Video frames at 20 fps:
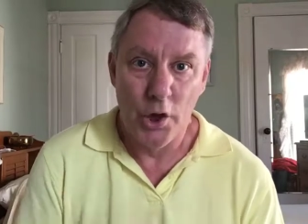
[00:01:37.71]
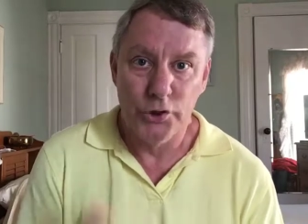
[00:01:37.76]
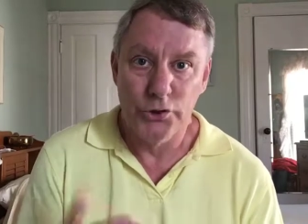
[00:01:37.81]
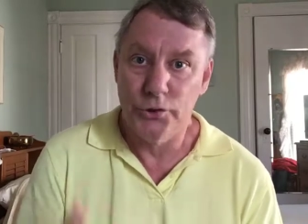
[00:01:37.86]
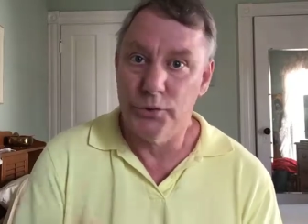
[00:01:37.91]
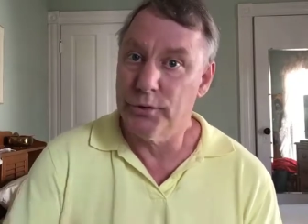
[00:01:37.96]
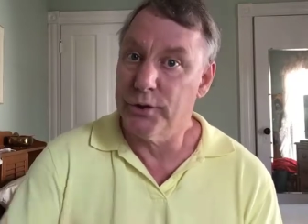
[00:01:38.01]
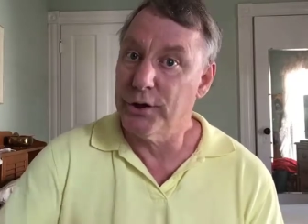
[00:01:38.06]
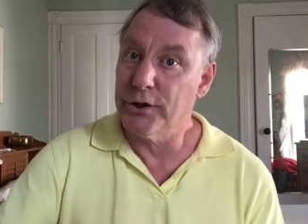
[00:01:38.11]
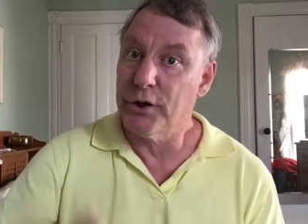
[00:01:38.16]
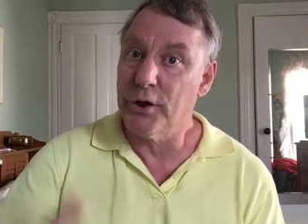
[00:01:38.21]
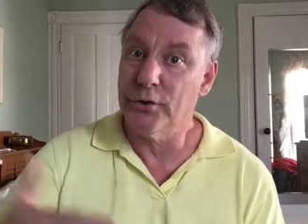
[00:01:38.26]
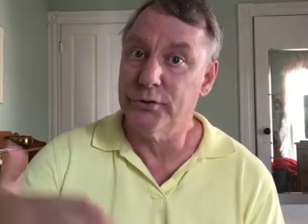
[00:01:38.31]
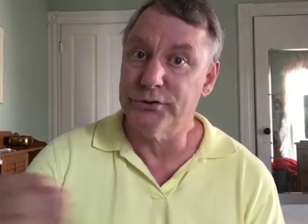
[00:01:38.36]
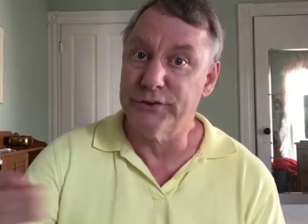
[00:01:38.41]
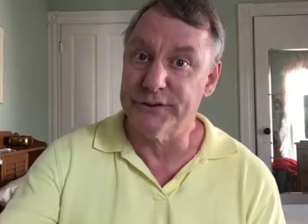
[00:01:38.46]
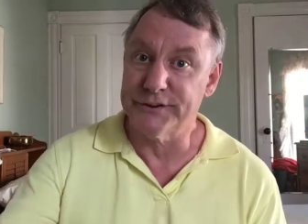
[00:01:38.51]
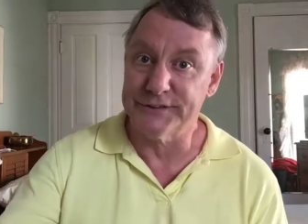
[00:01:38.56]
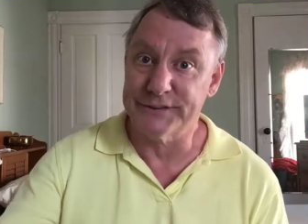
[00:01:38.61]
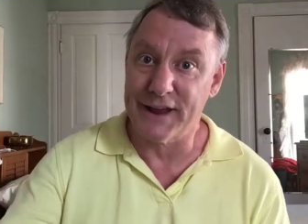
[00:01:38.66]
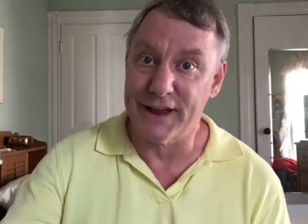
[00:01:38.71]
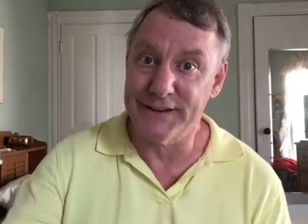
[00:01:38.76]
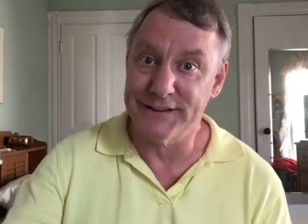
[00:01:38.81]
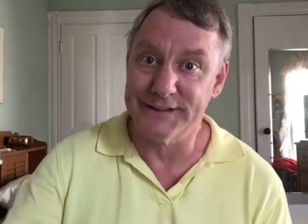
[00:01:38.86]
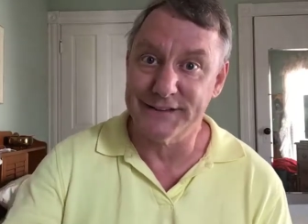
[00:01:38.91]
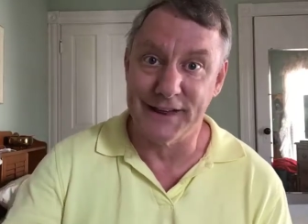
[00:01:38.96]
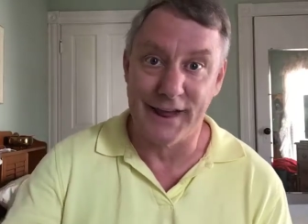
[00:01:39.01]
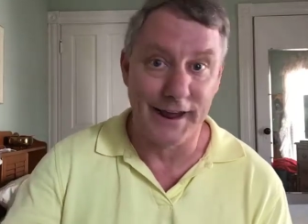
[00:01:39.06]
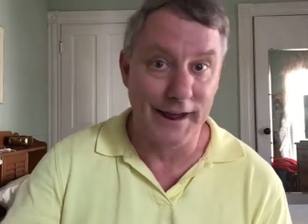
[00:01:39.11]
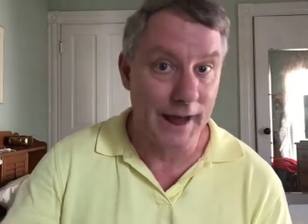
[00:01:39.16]
You can go to
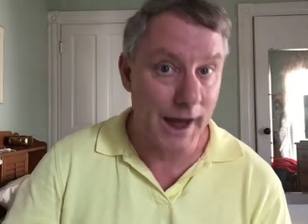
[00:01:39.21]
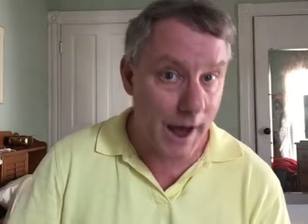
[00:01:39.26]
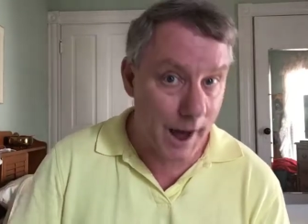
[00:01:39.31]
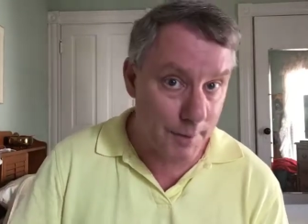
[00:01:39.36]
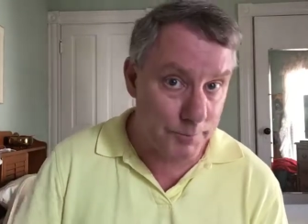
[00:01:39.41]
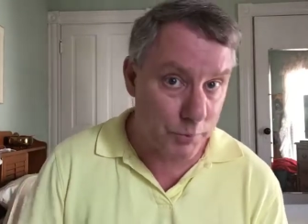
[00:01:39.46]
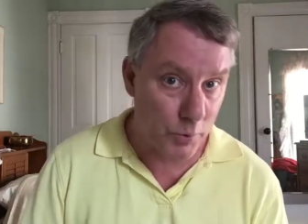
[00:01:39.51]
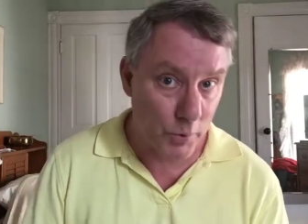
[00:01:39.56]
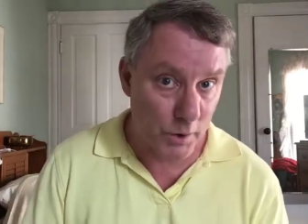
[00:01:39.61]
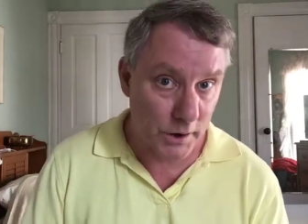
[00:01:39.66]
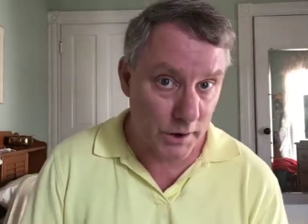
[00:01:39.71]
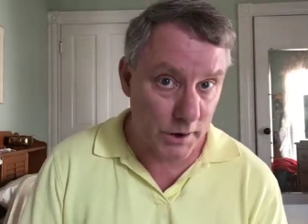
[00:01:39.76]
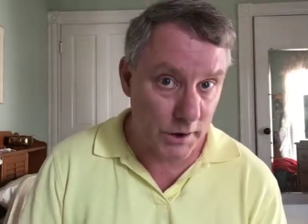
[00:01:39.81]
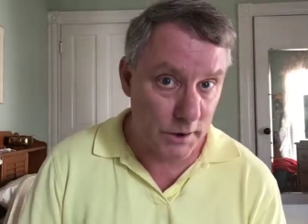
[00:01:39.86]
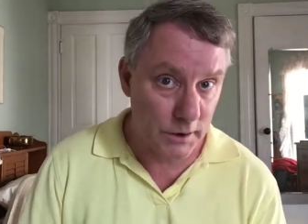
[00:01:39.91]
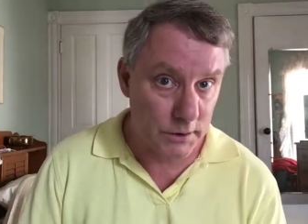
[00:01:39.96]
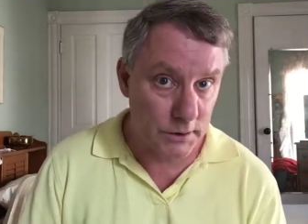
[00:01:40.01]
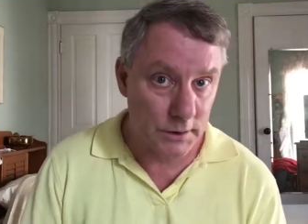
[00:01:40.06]
sites like Upwork